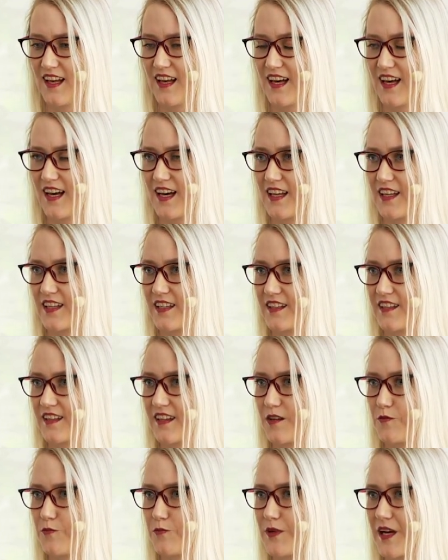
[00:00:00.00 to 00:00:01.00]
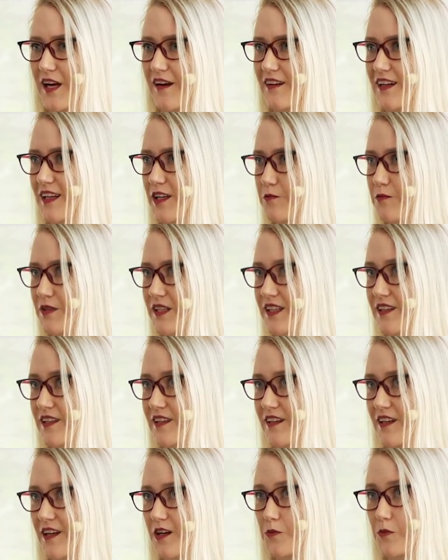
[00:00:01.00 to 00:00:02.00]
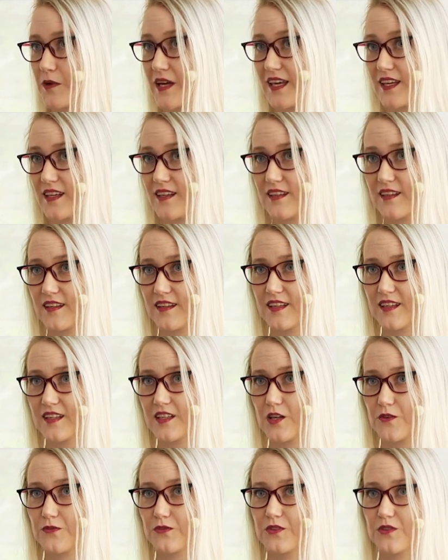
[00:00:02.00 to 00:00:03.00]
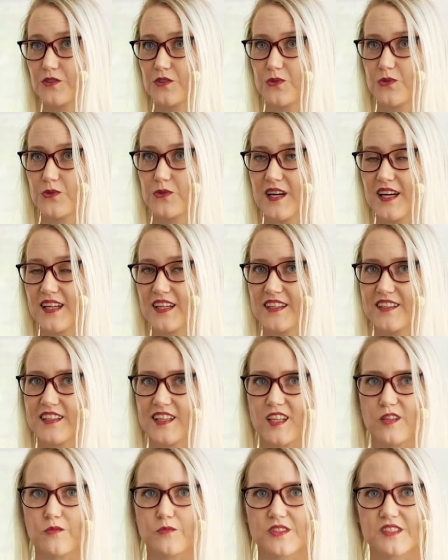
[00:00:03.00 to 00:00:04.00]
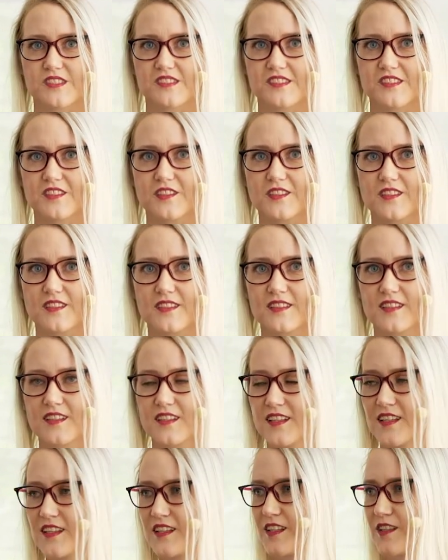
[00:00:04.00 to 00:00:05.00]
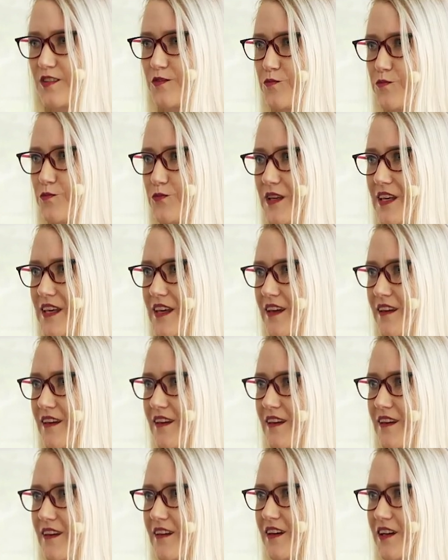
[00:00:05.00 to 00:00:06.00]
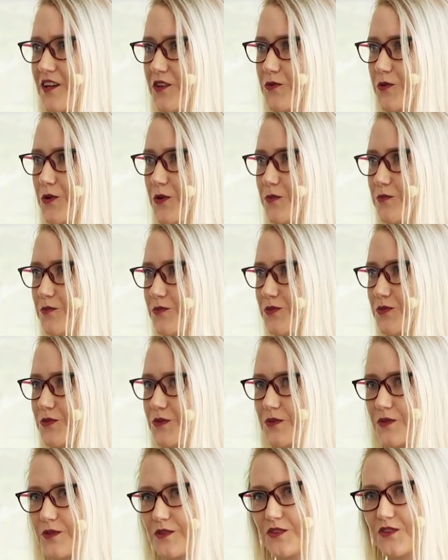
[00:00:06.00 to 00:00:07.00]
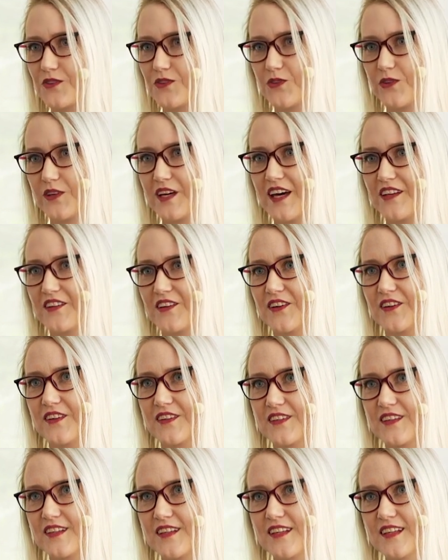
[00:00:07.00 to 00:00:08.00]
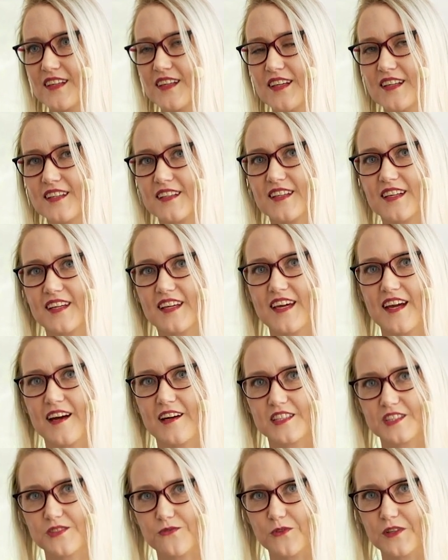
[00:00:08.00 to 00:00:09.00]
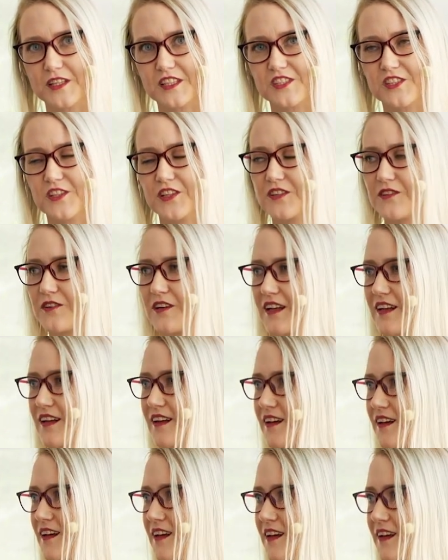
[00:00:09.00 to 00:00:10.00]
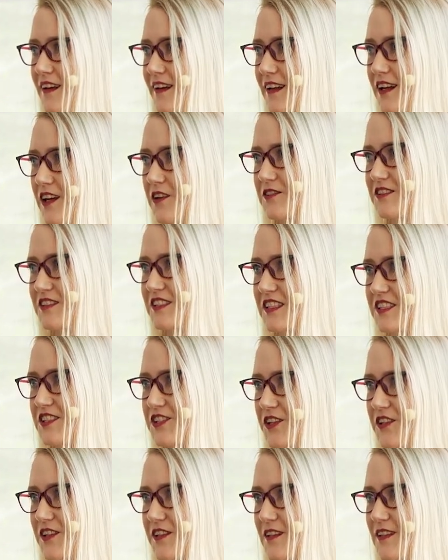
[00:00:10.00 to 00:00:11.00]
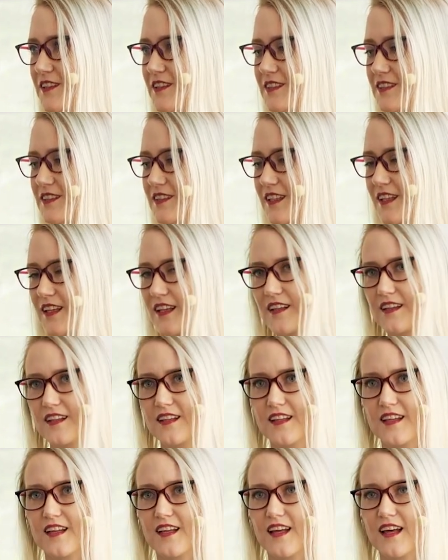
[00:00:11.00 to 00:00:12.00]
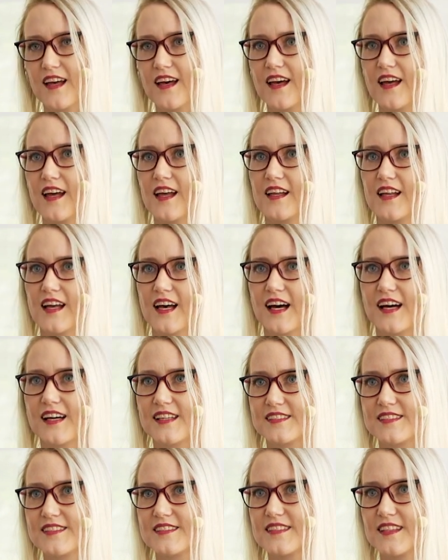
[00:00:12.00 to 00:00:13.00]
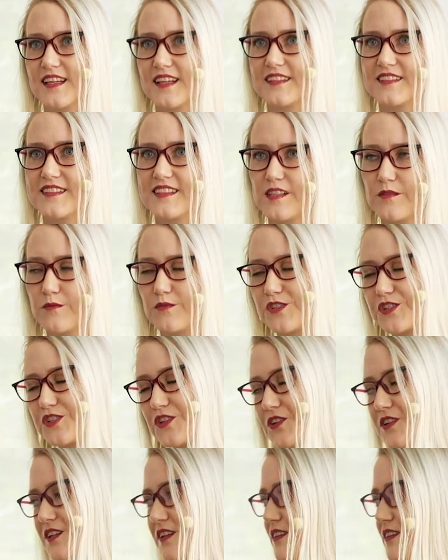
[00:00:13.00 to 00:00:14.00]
and barely being awake enough to do anything, but still being a group together that cares for each other and loves each other as a team should.